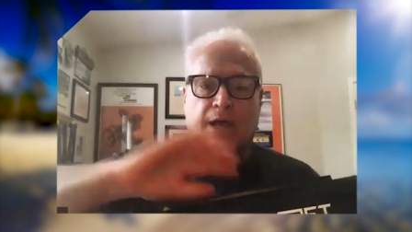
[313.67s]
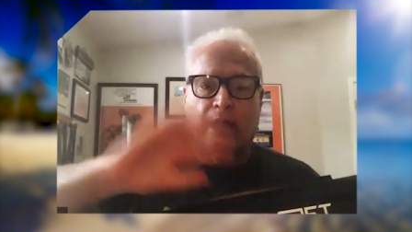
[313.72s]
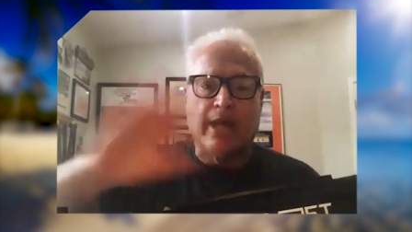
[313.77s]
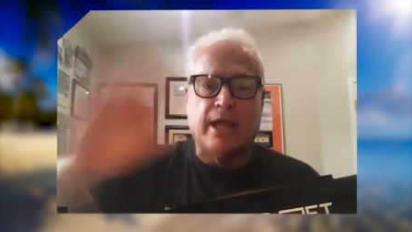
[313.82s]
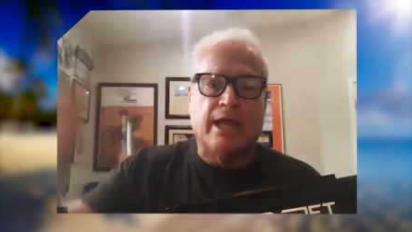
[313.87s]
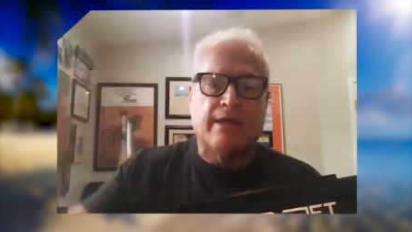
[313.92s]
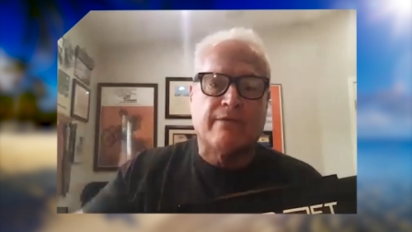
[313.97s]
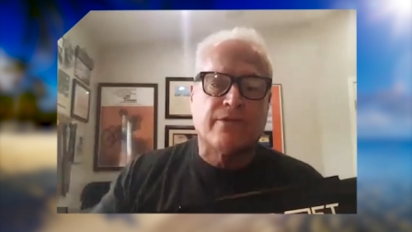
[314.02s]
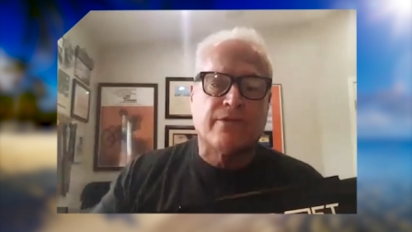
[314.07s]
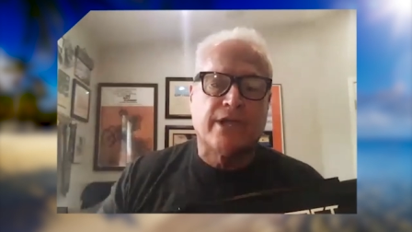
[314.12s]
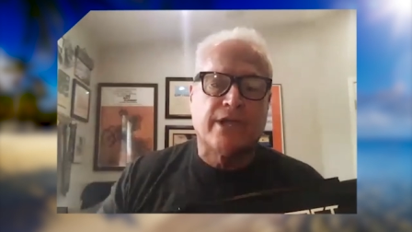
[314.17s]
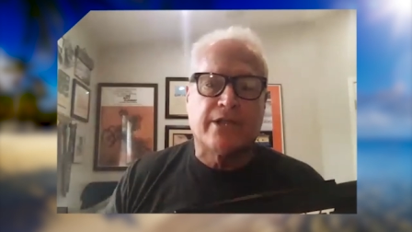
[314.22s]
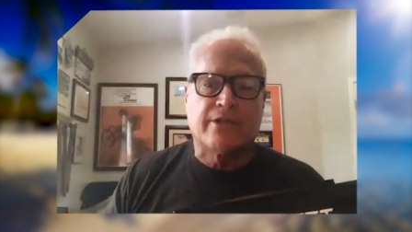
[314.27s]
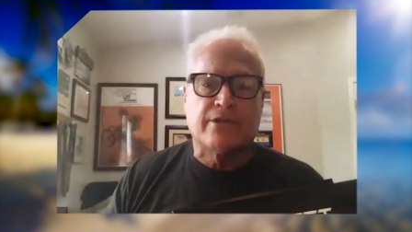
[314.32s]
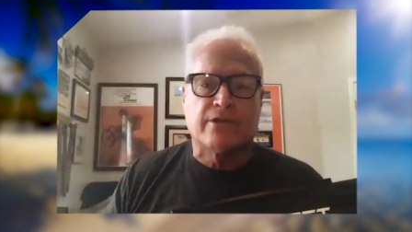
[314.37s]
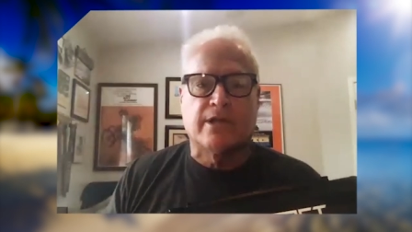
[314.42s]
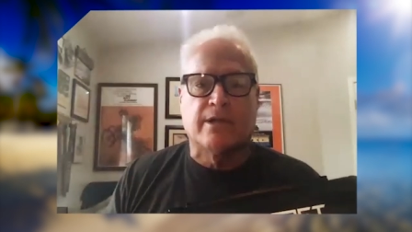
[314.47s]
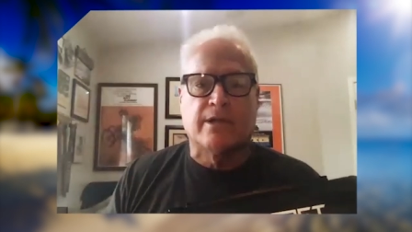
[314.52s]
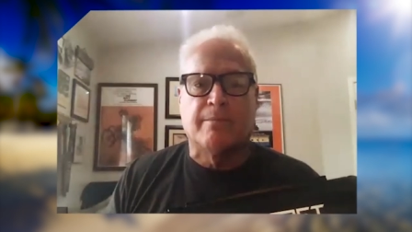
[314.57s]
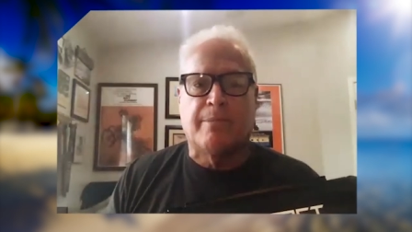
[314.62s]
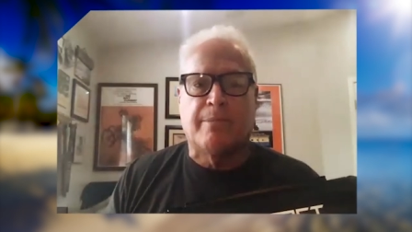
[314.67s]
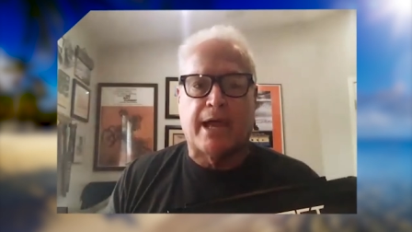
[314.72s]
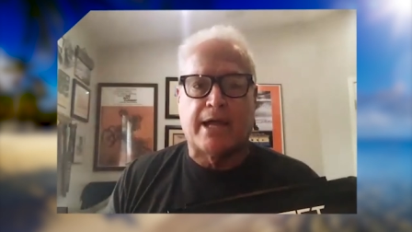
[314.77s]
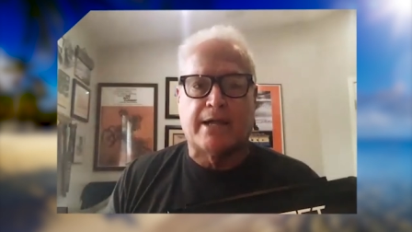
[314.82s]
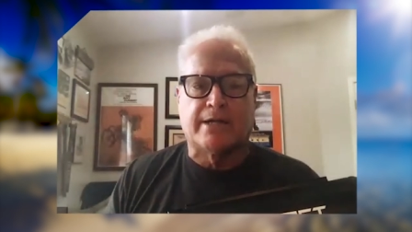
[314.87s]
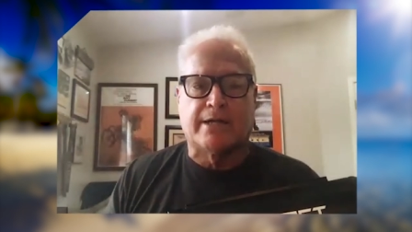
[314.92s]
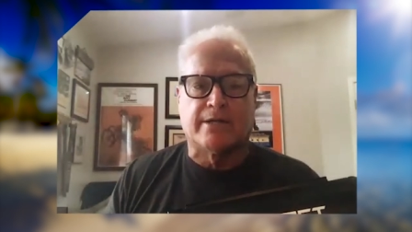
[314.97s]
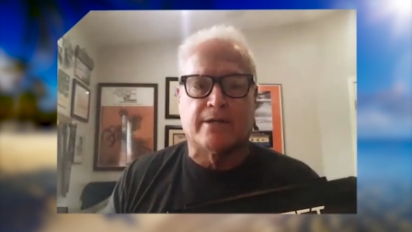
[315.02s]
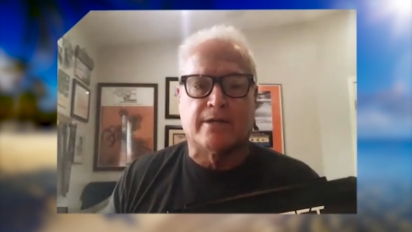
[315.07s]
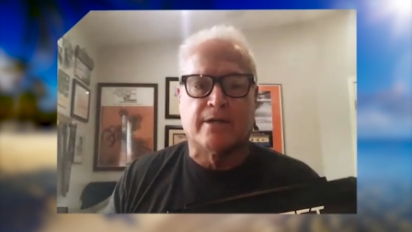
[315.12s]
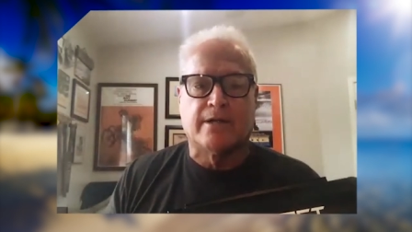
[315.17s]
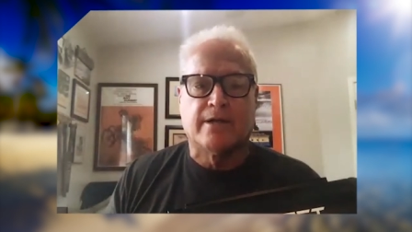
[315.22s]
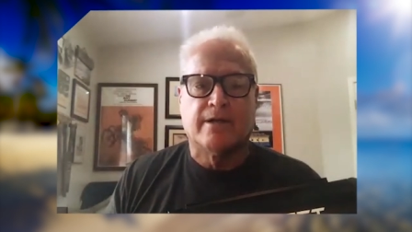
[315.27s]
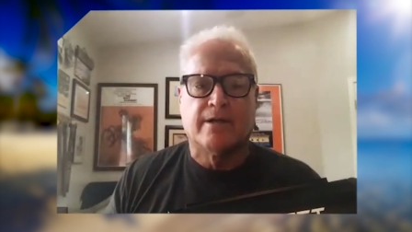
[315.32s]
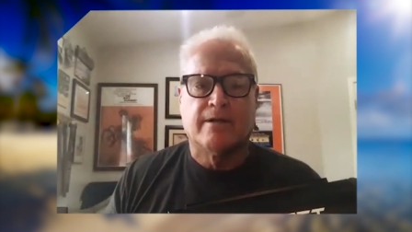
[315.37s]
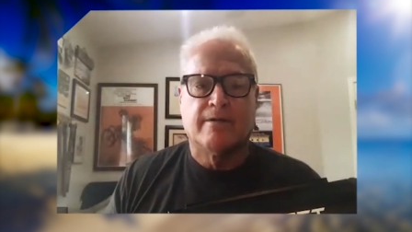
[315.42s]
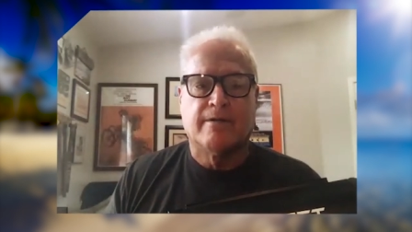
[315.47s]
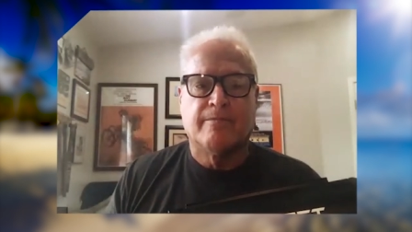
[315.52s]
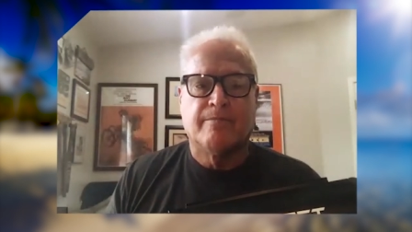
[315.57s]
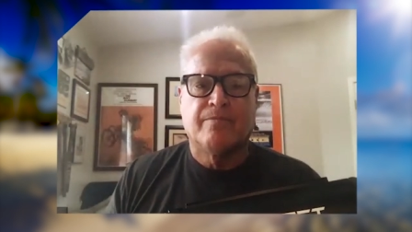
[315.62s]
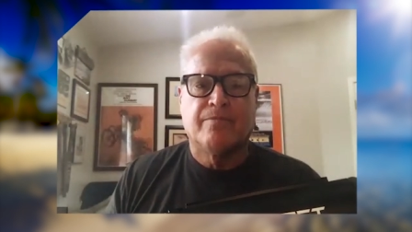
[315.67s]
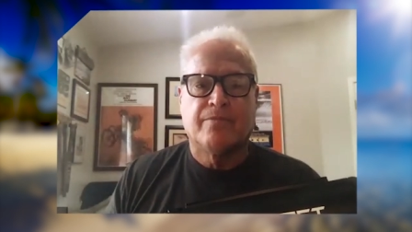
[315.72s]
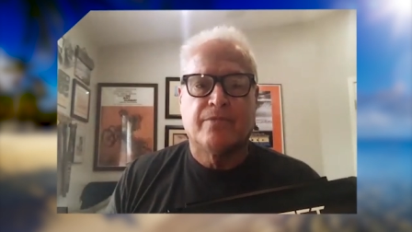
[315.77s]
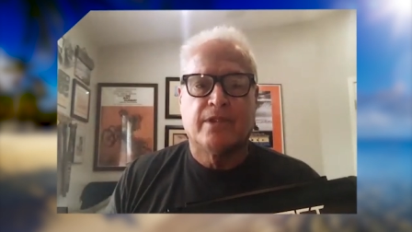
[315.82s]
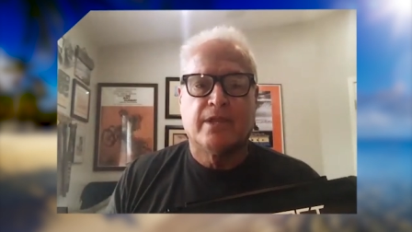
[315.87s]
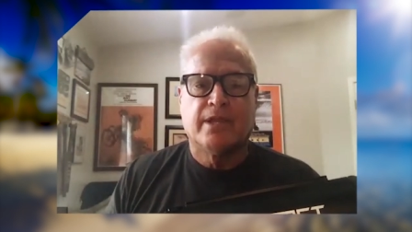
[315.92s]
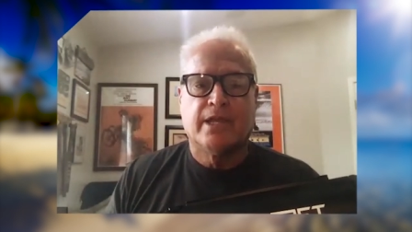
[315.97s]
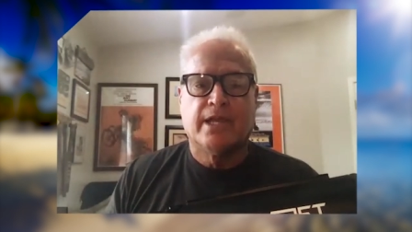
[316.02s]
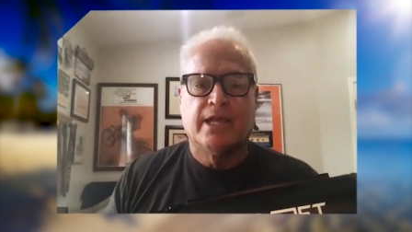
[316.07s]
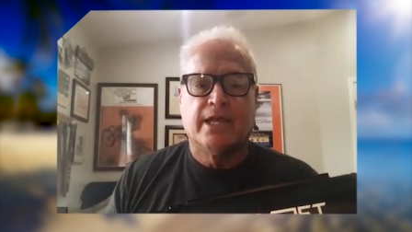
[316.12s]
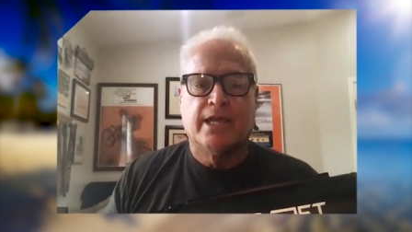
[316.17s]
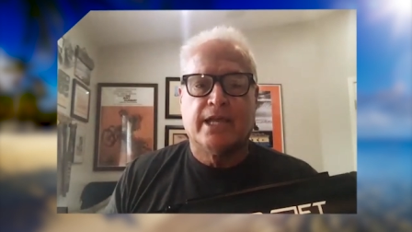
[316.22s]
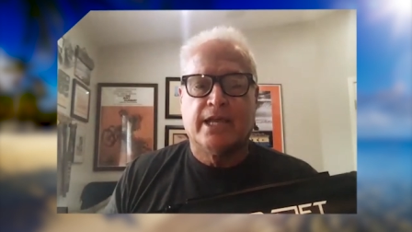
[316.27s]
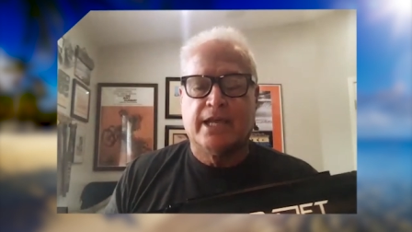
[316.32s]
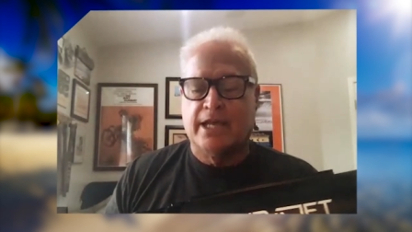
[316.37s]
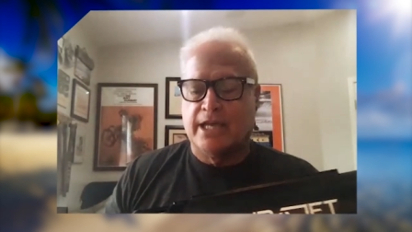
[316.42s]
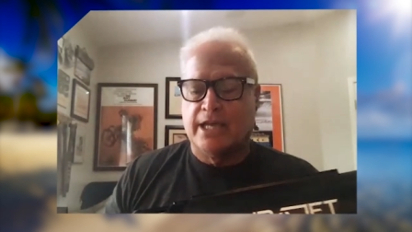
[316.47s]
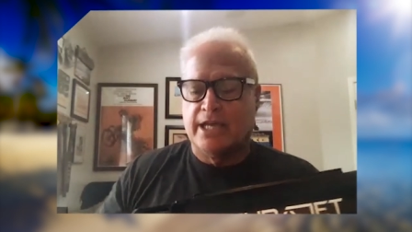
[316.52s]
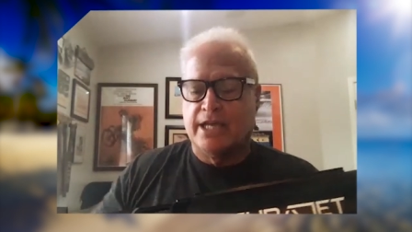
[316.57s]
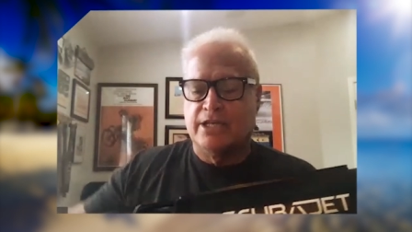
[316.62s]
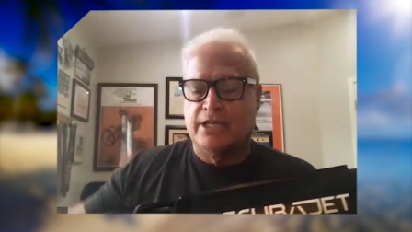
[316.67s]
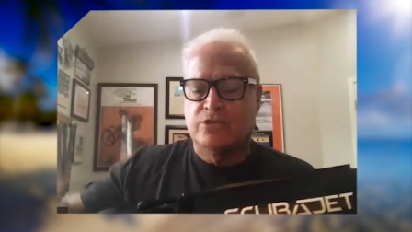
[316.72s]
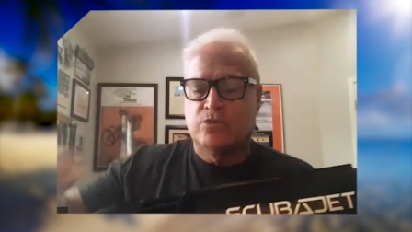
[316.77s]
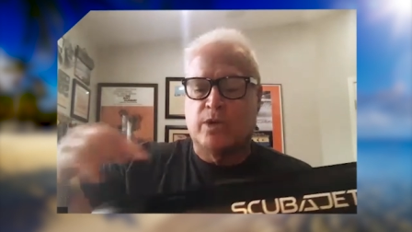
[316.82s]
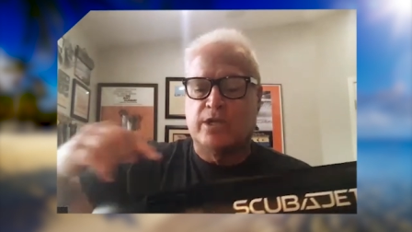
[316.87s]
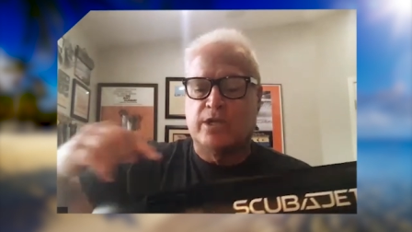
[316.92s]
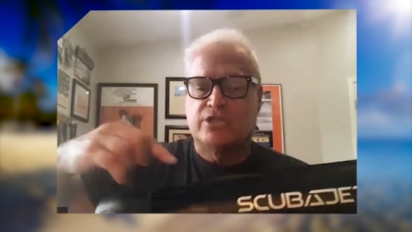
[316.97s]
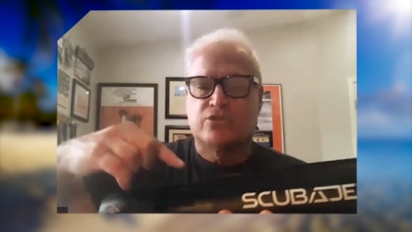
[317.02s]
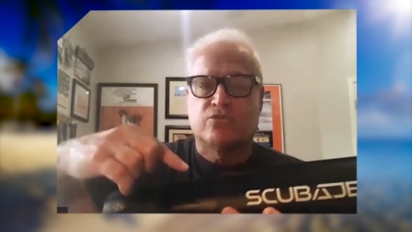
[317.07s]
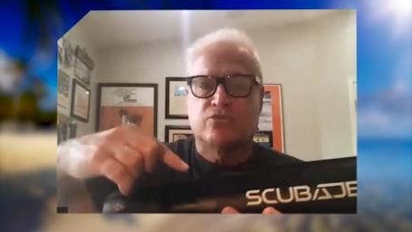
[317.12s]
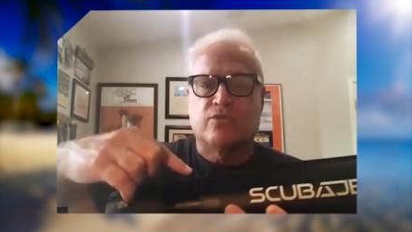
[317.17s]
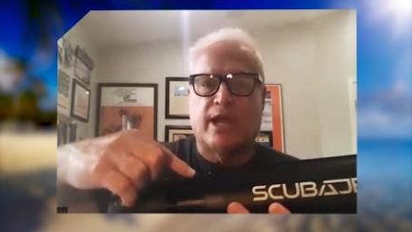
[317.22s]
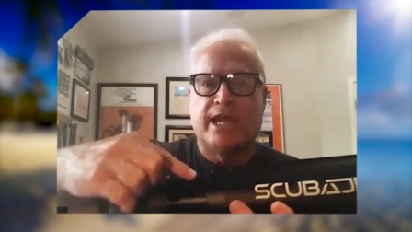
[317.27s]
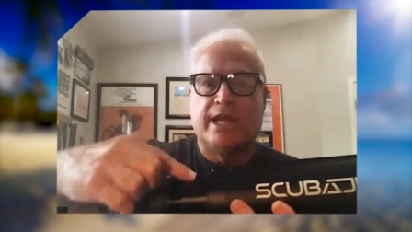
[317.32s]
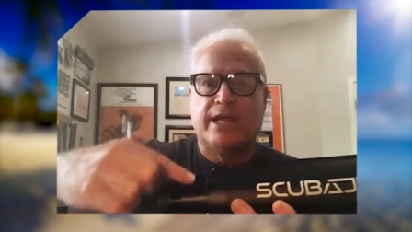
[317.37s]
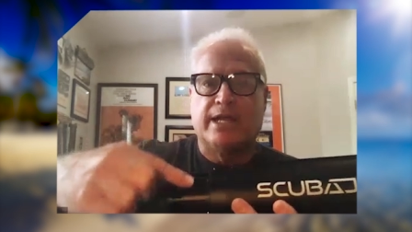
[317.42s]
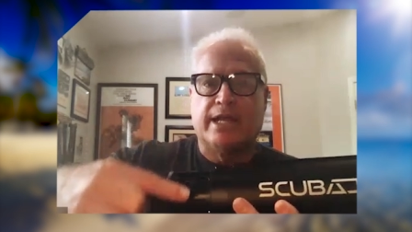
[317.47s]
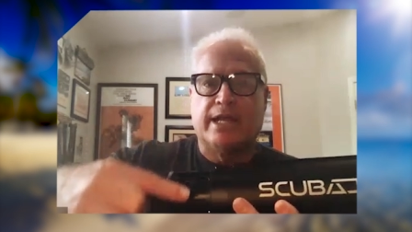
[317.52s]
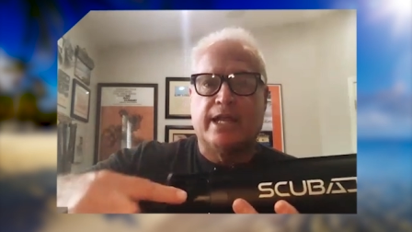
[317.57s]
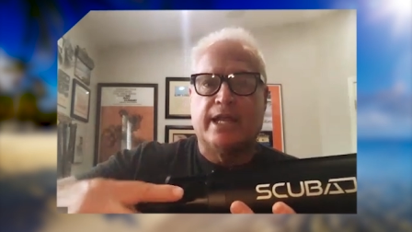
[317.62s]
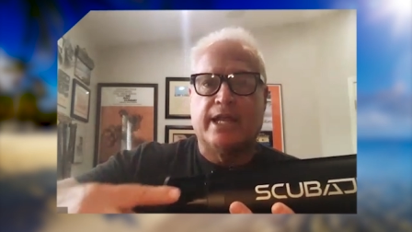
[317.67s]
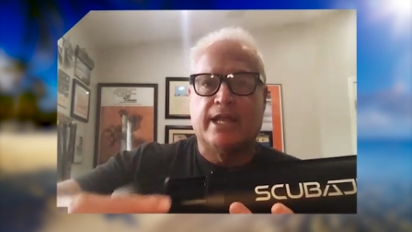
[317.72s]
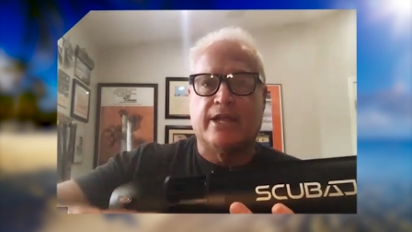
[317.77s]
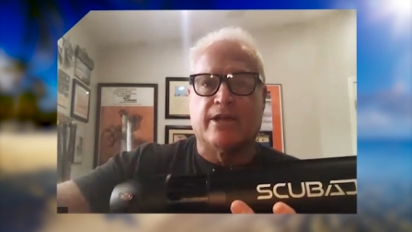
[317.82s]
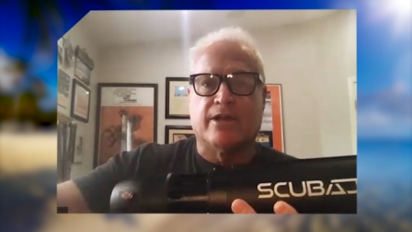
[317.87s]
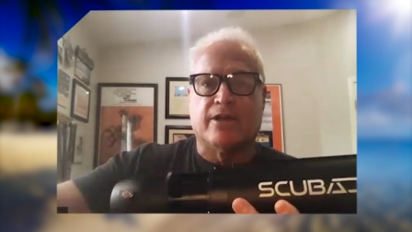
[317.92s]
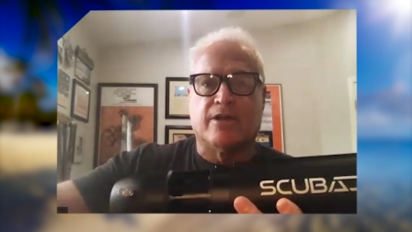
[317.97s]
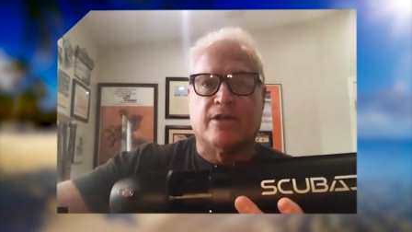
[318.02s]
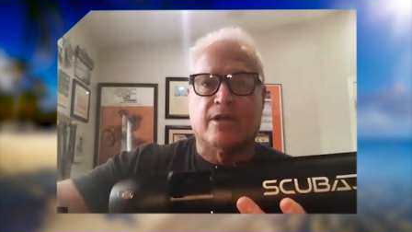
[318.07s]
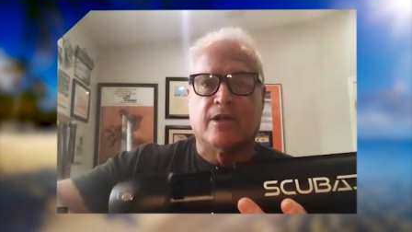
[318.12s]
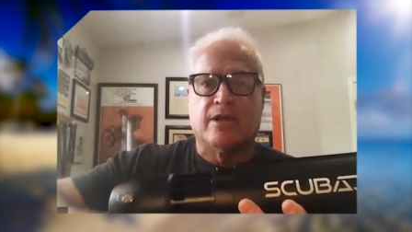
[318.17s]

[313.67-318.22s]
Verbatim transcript: every other competitor is what's right here.